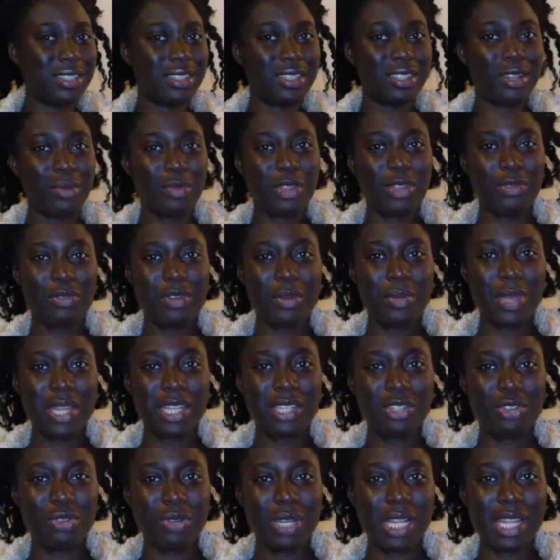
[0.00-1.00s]
something from
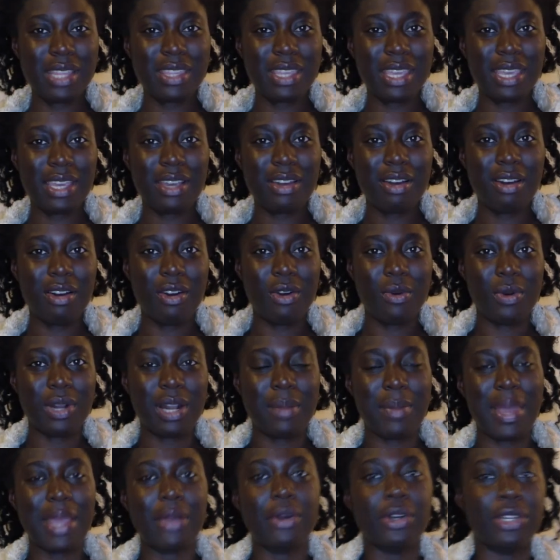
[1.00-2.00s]
it to really think oh what
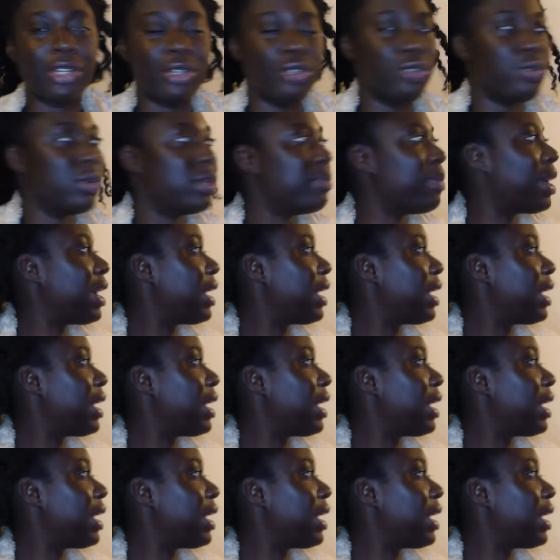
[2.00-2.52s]
am i going to do with my